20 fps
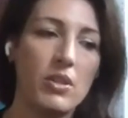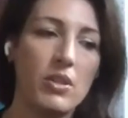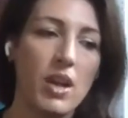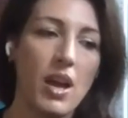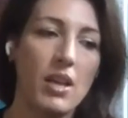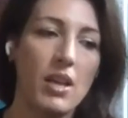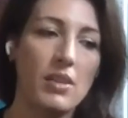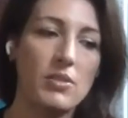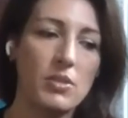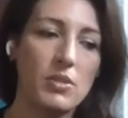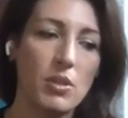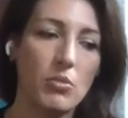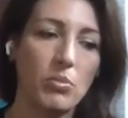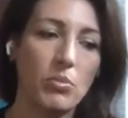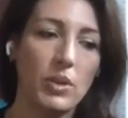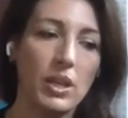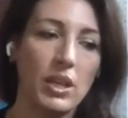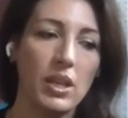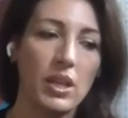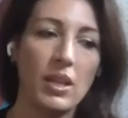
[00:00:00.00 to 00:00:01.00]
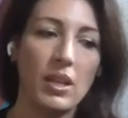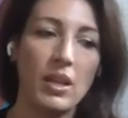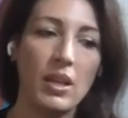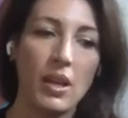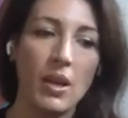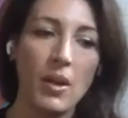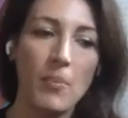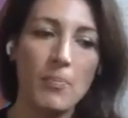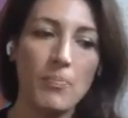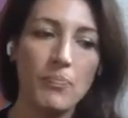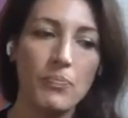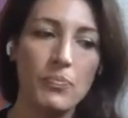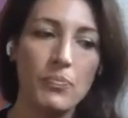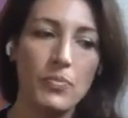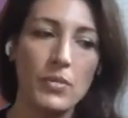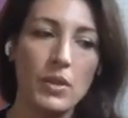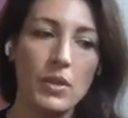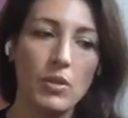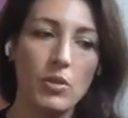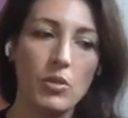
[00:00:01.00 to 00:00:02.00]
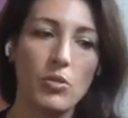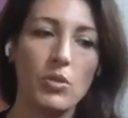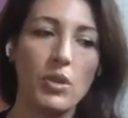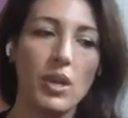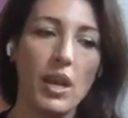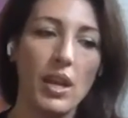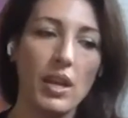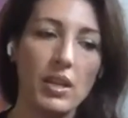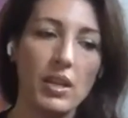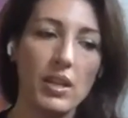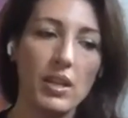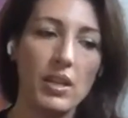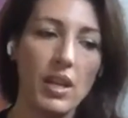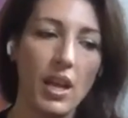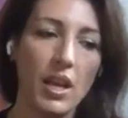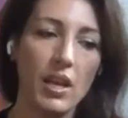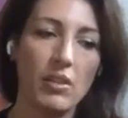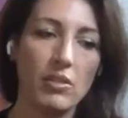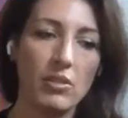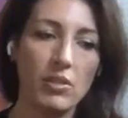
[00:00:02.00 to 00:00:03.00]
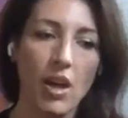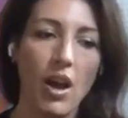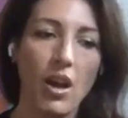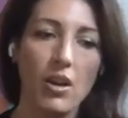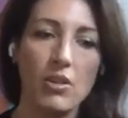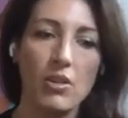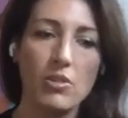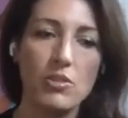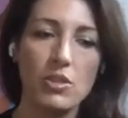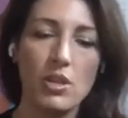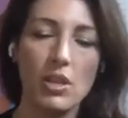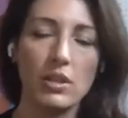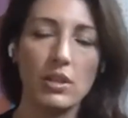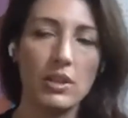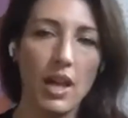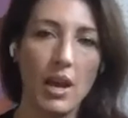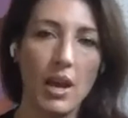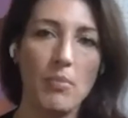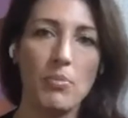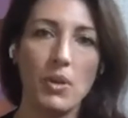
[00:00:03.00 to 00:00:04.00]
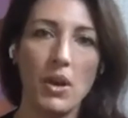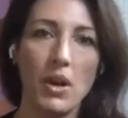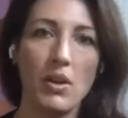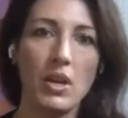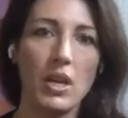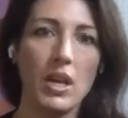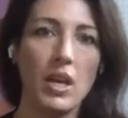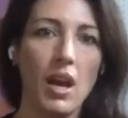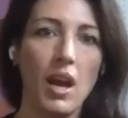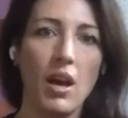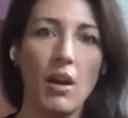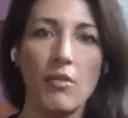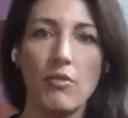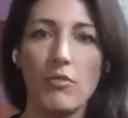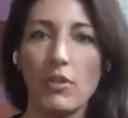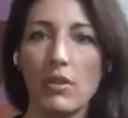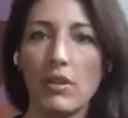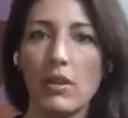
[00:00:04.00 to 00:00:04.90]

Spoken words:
And so we created a large library of